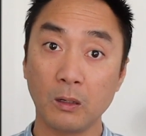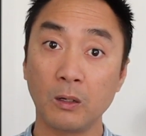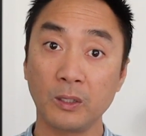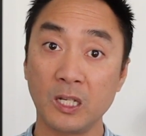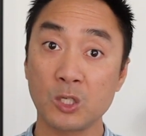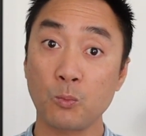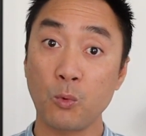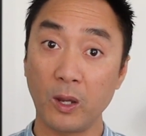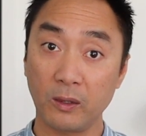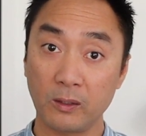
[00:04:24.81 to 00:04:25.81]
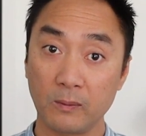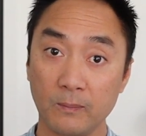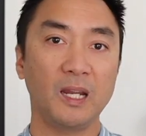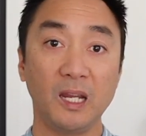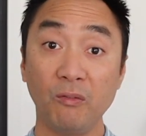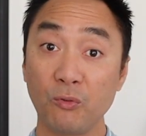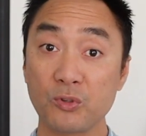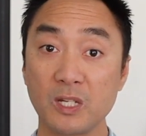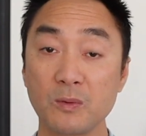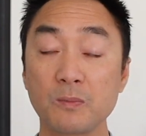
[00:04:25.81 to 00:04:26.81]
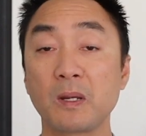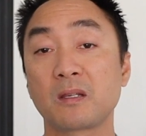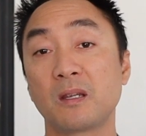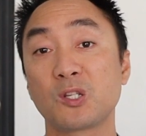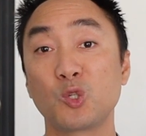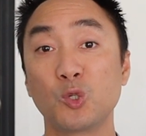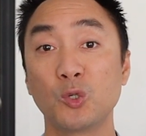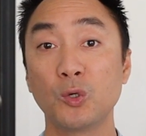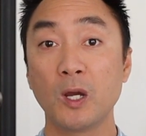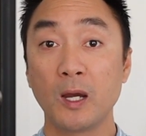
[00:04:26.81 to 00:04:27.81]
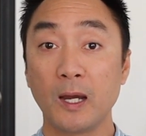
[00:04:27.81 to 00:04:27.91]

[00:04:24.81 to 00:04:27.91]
on each breath. If those tips make sense to you,